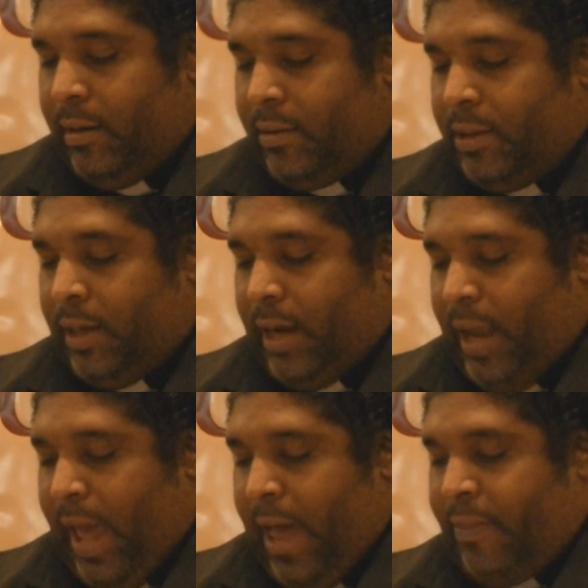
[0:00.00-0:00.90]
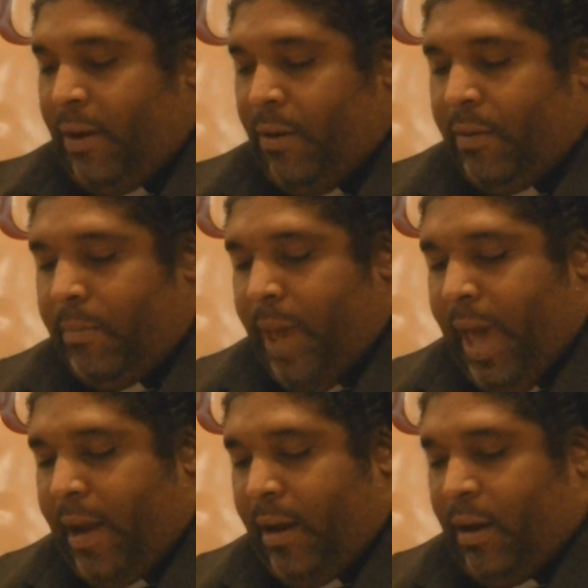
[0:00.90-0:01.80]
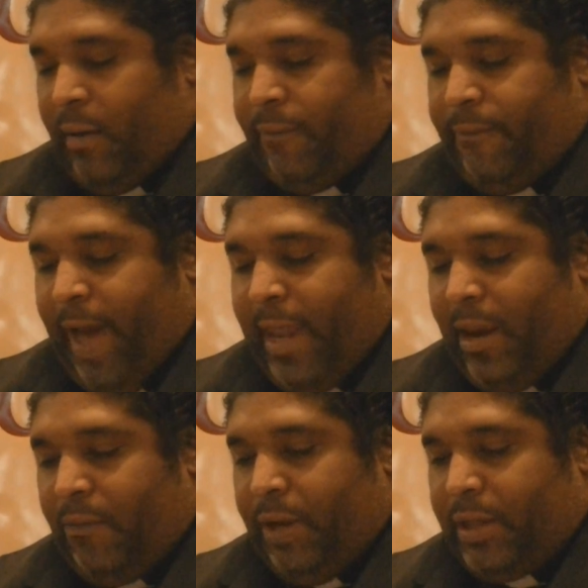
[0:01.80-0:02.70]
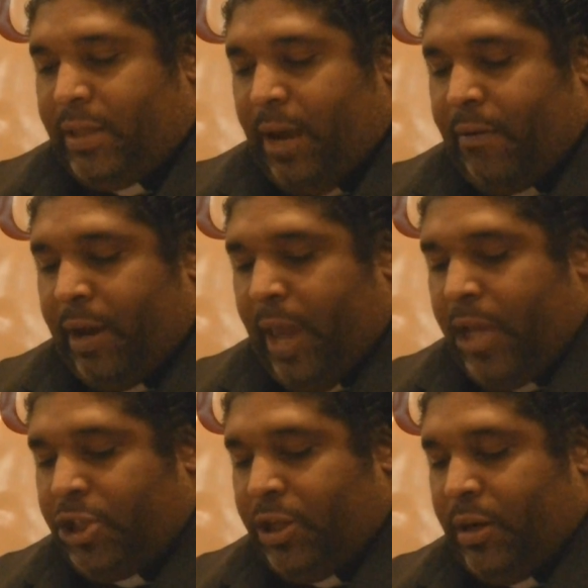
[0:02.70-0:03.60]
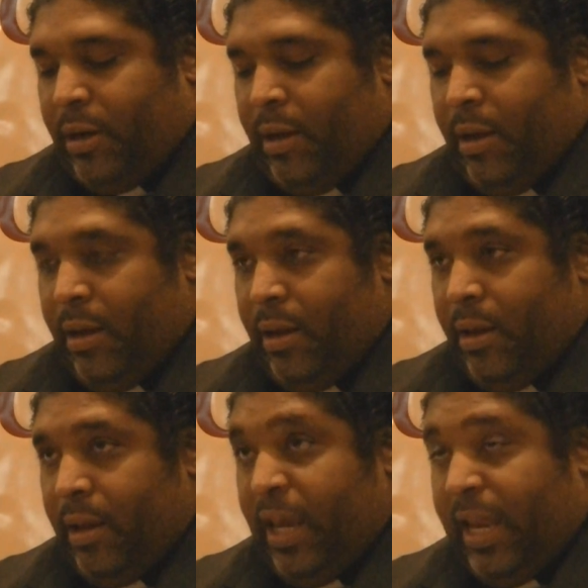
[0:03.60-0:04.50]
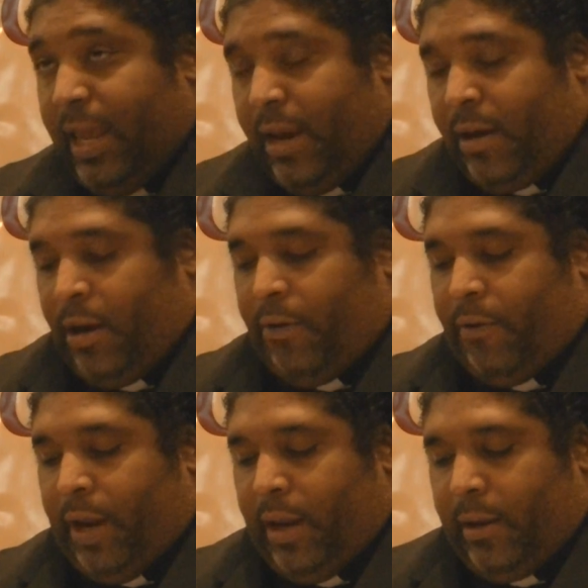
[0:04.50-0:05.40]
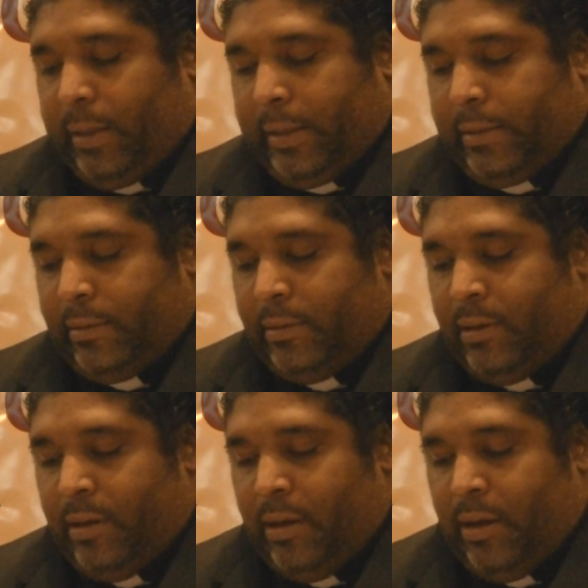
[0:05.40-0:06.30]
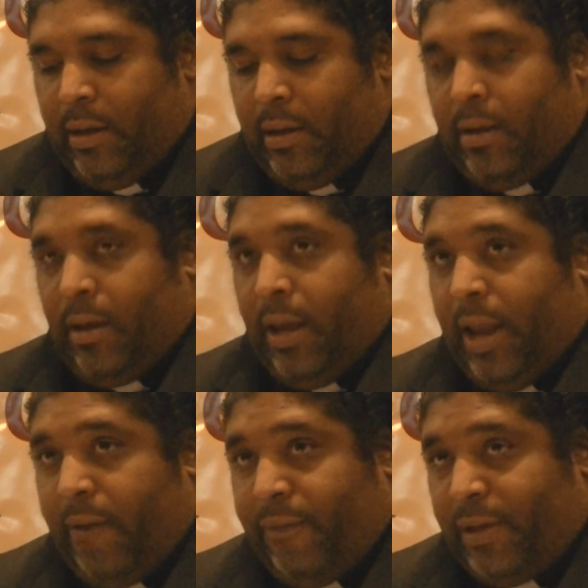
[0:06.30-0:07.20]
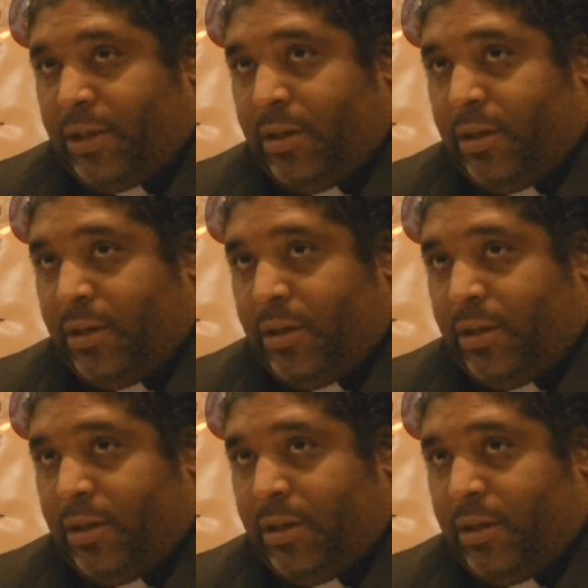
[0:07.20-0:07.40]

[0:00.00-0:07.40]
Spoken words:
to declare that on the matter of fighting resegregation in any degree, and efforts to